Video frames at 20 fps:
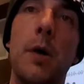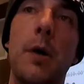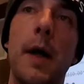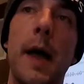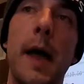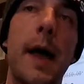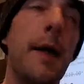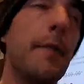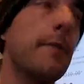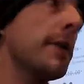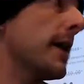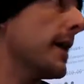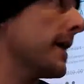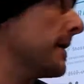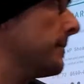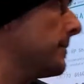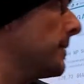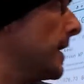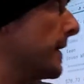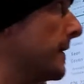will have an
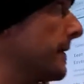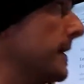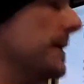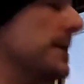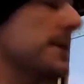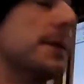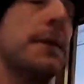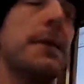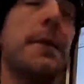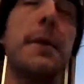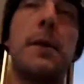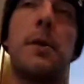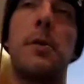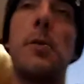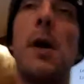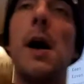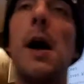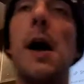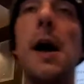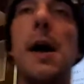item like this in
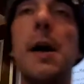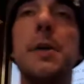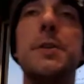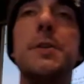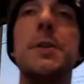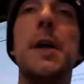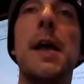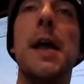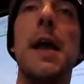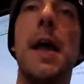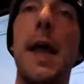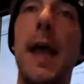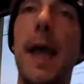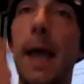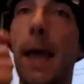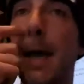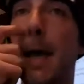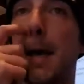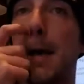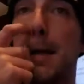their garage,
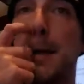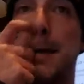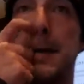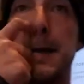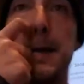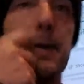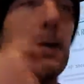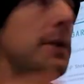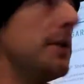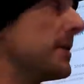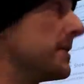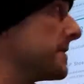and